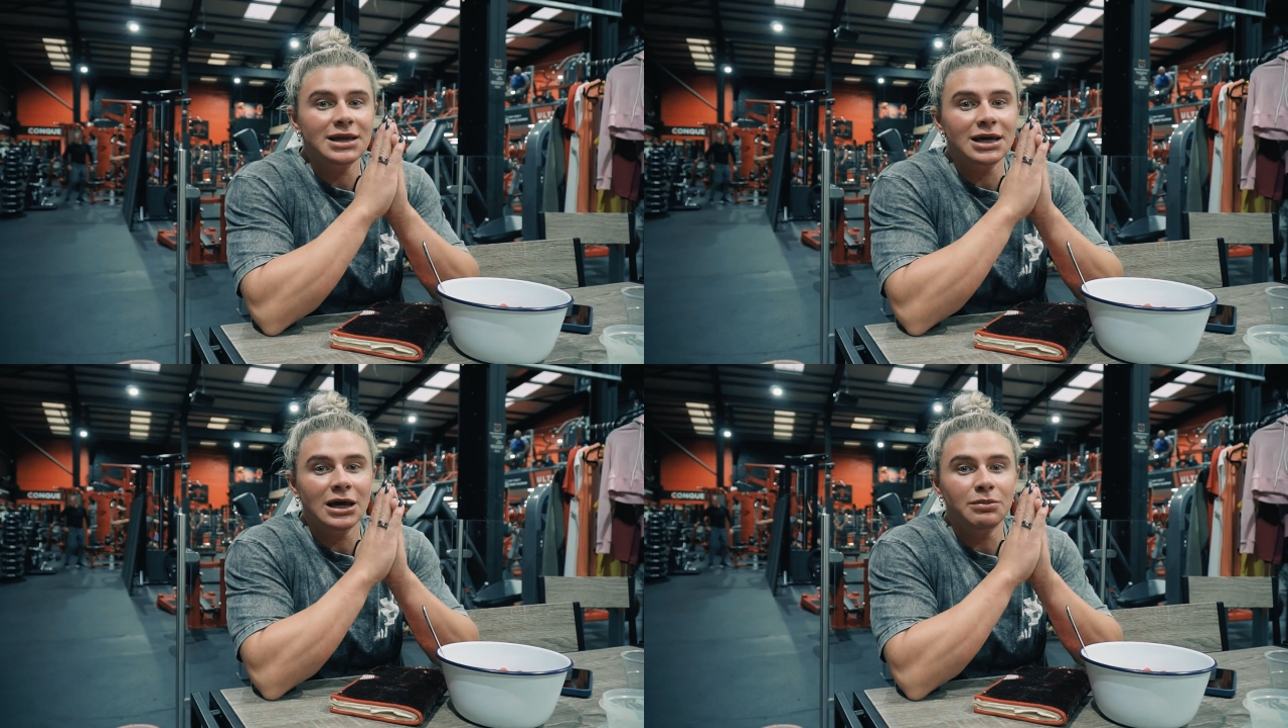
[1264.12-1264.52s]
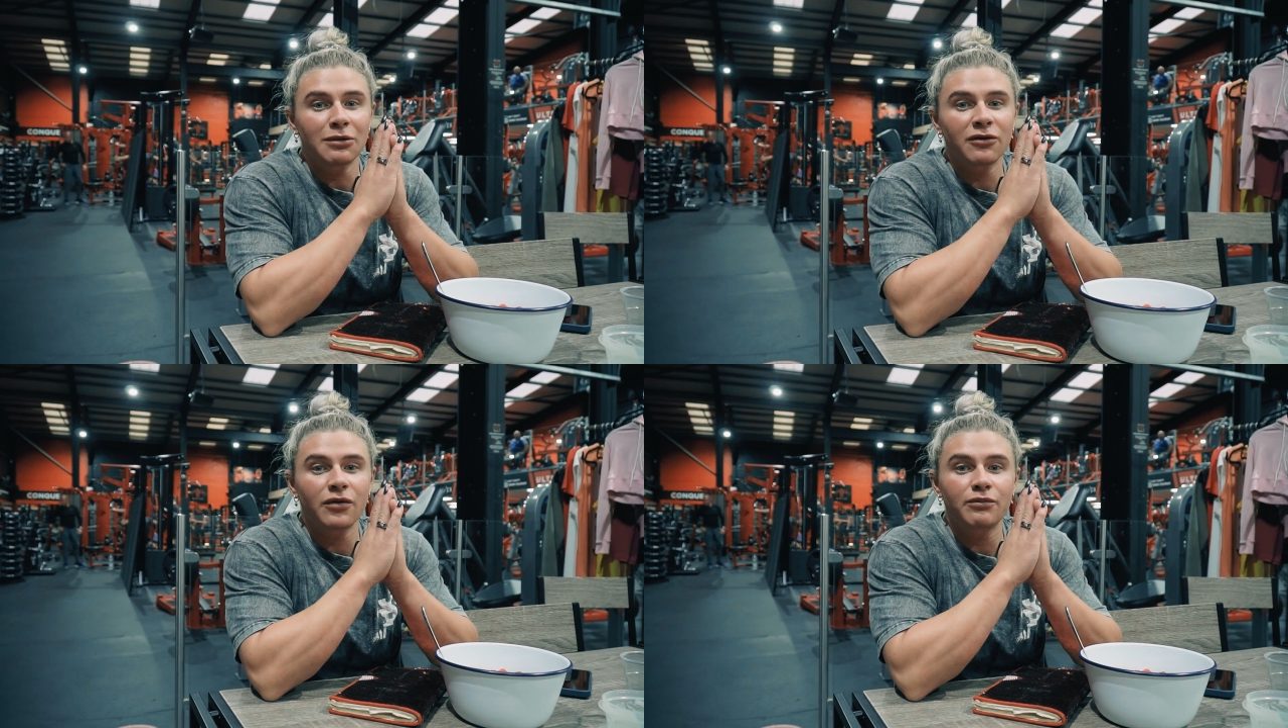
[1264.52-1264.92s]
to keep
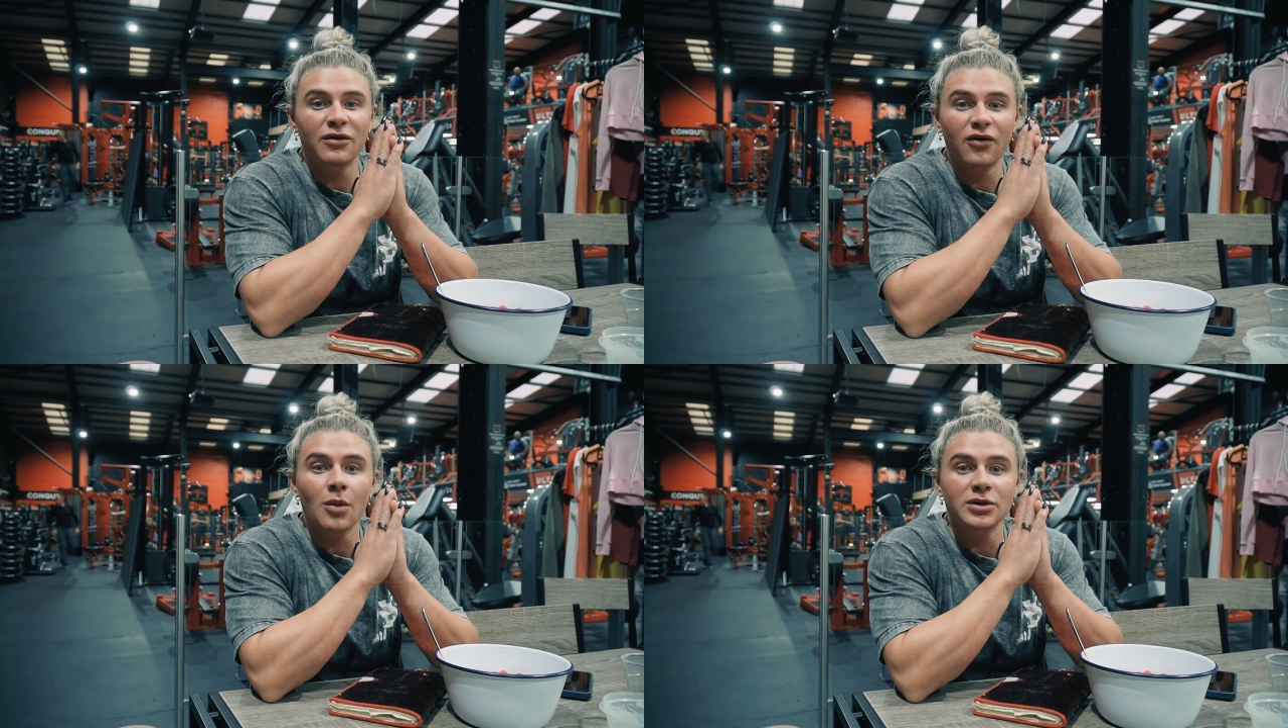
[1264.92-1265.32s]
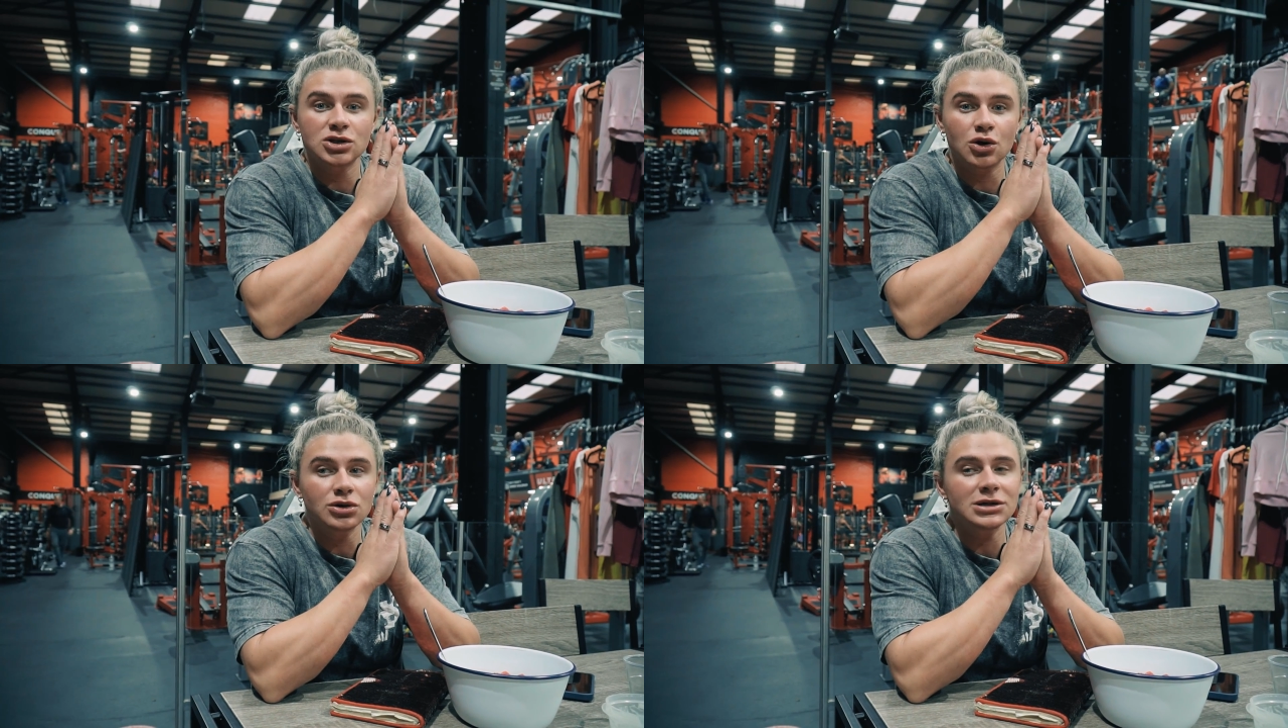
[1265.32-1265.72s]
your
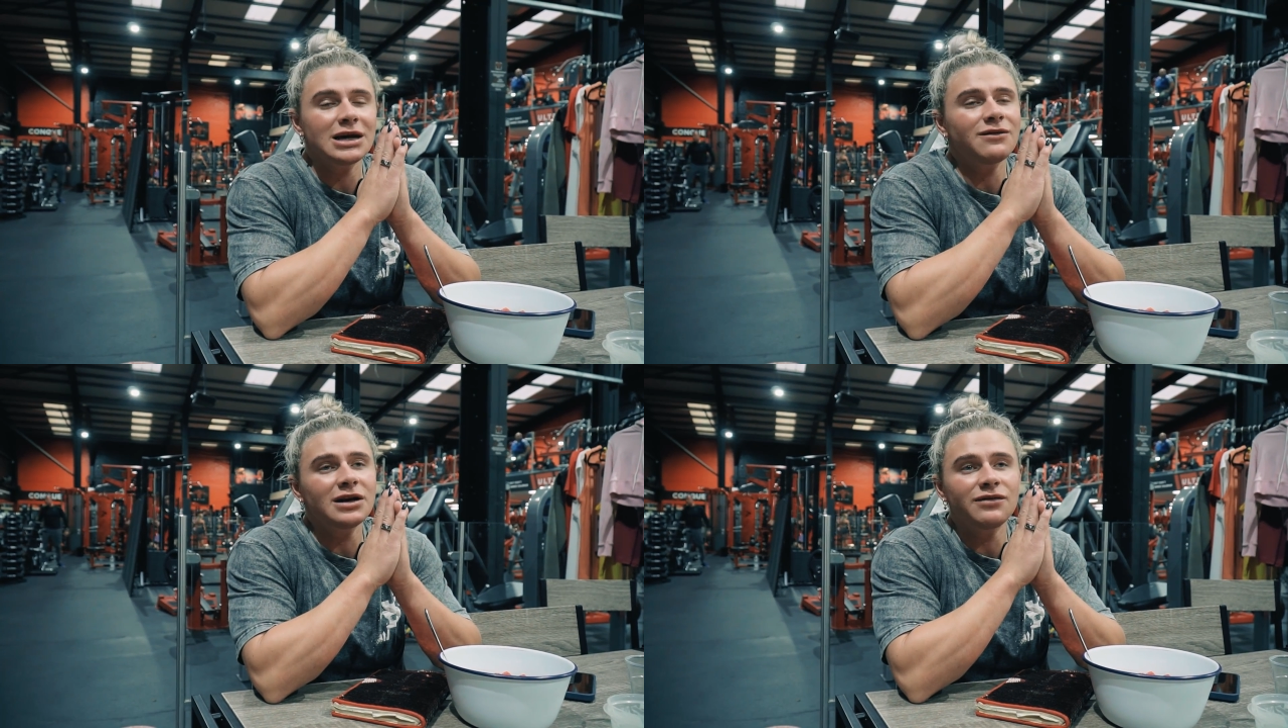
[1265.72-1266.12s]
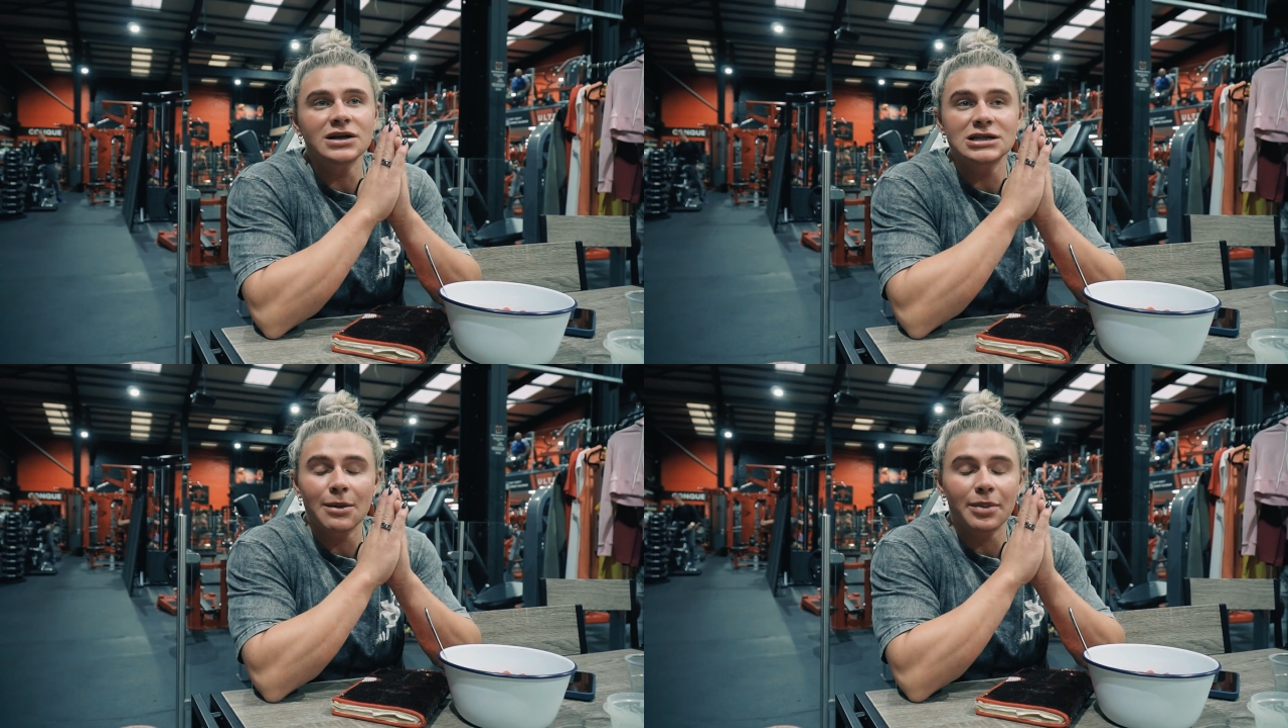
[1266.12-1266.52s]
performance good, even if
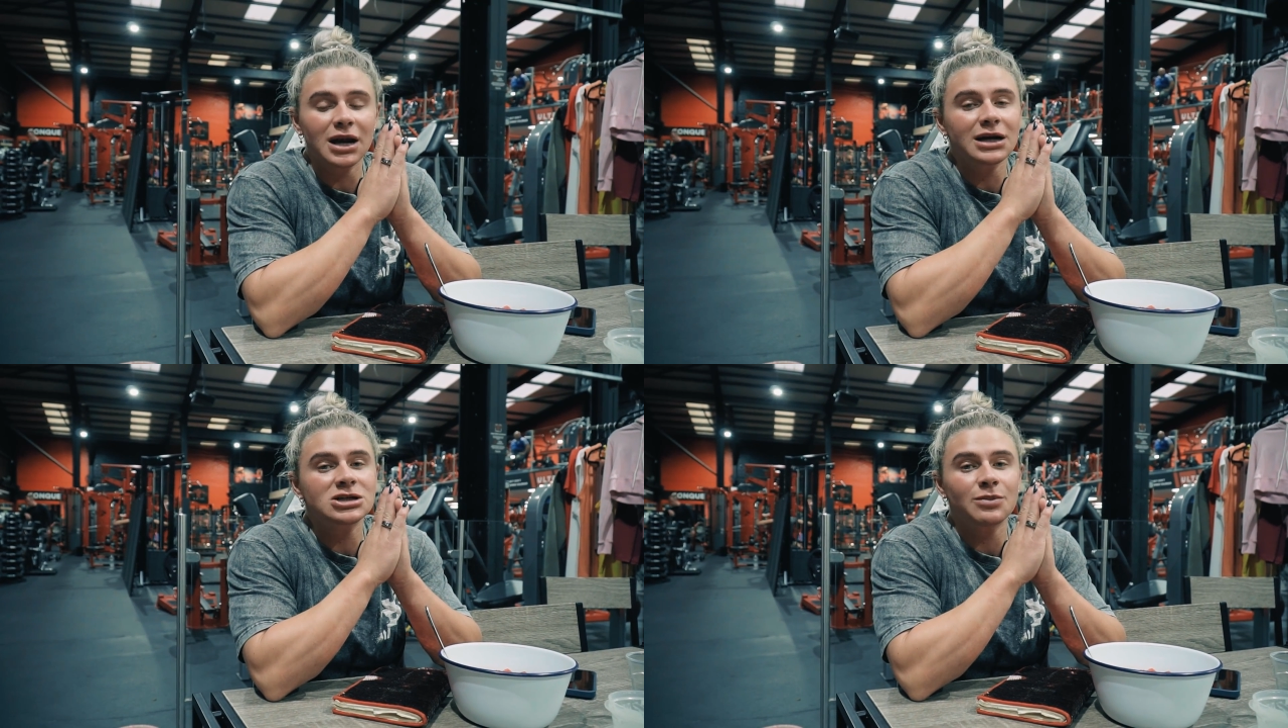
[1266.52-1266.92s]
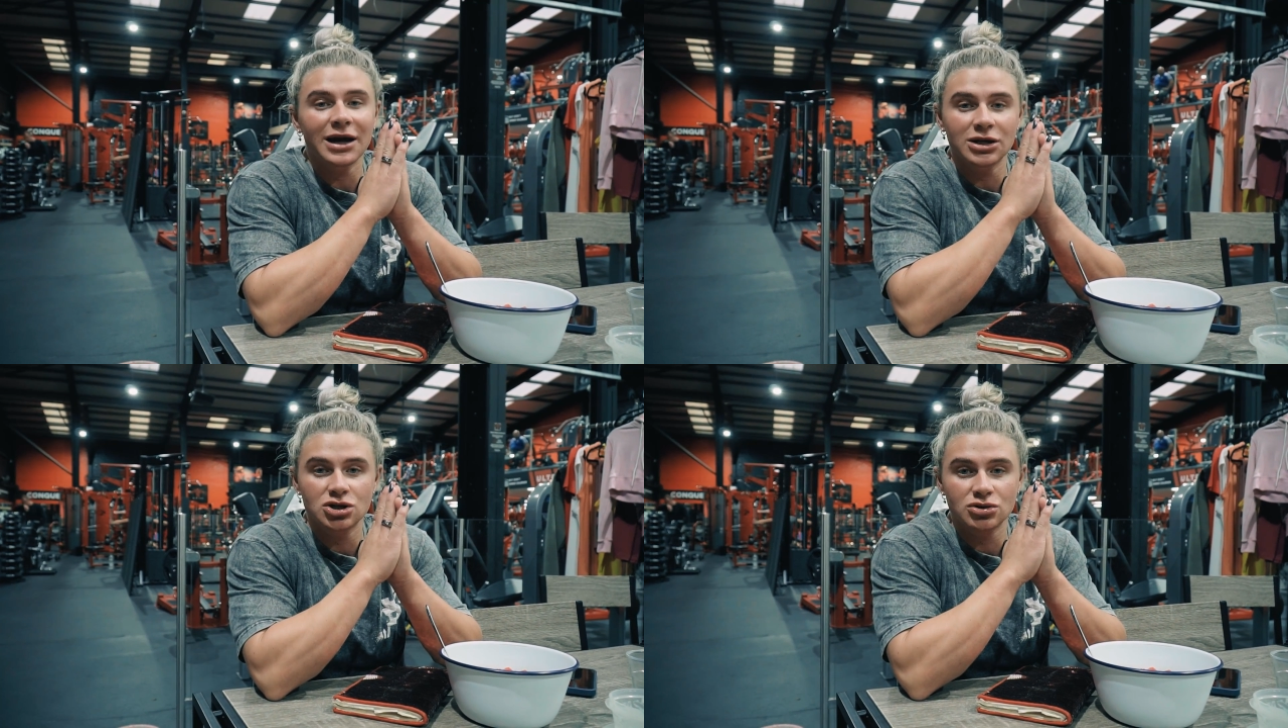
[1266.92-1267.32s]
you dip a little
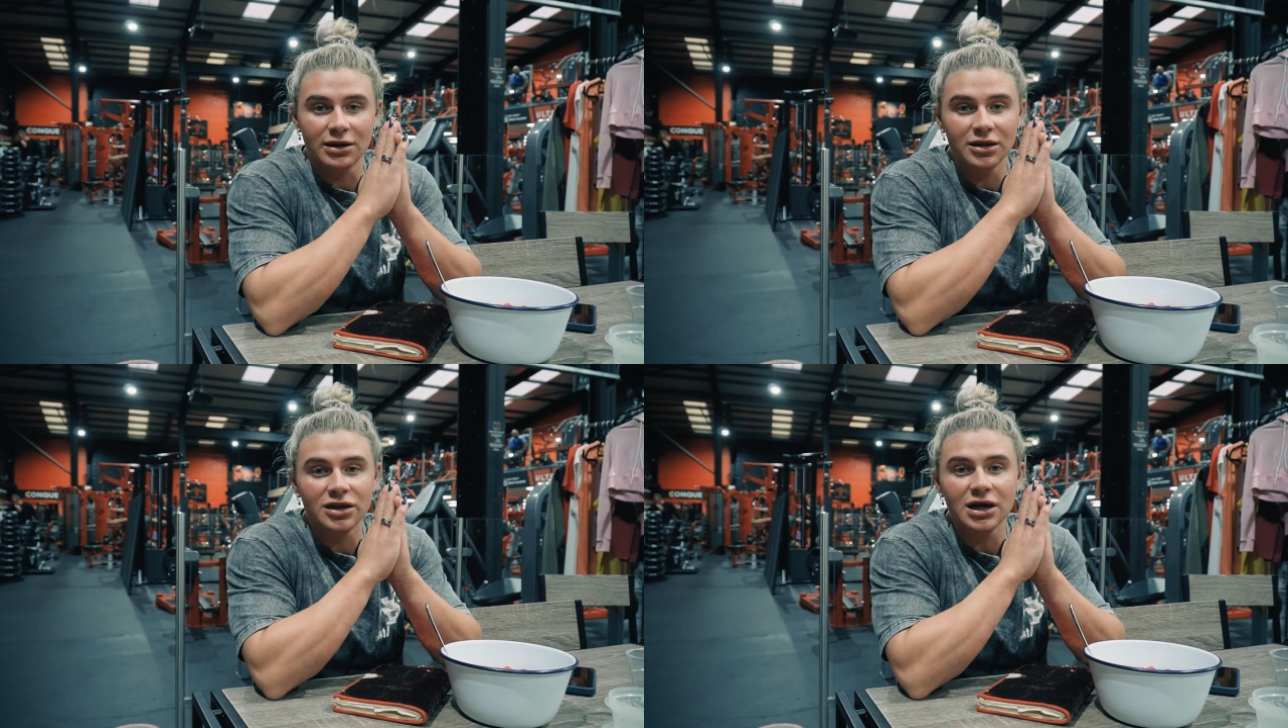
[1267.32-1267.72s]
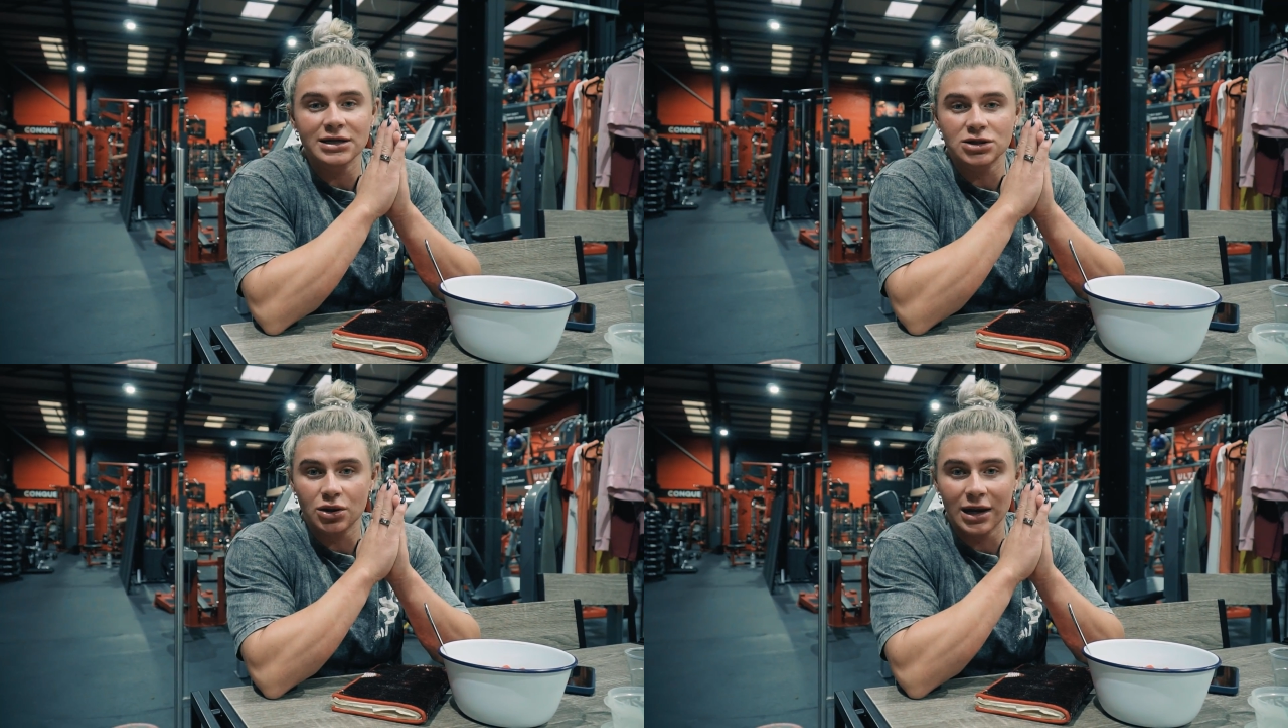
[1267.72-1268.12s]
bit in strength, that
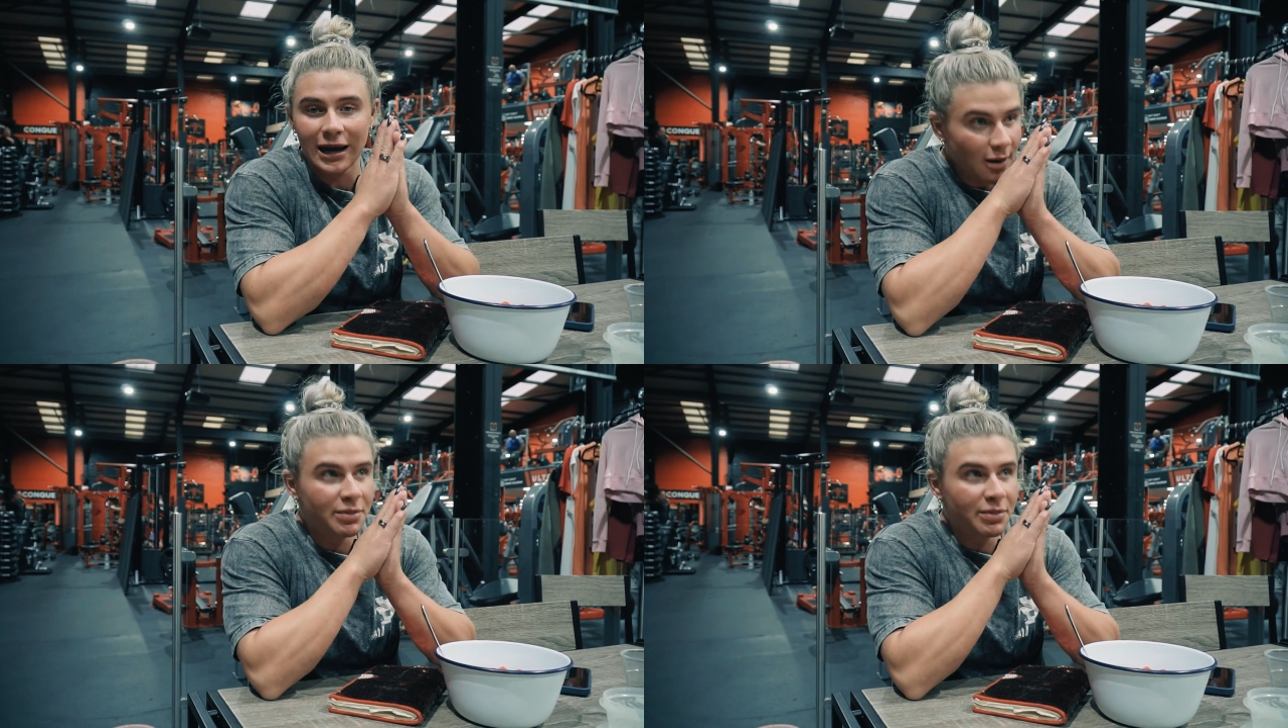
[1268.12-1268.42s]
is okay.